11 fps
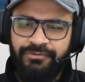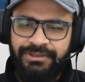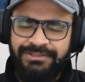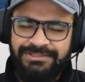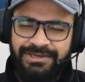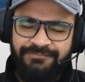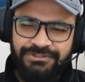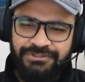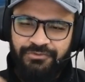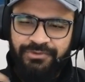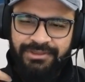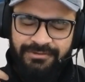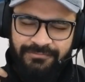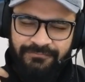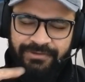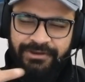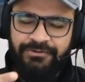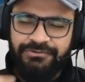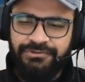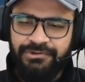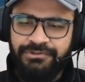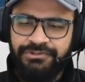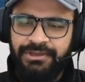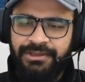Instead of just doing vector search,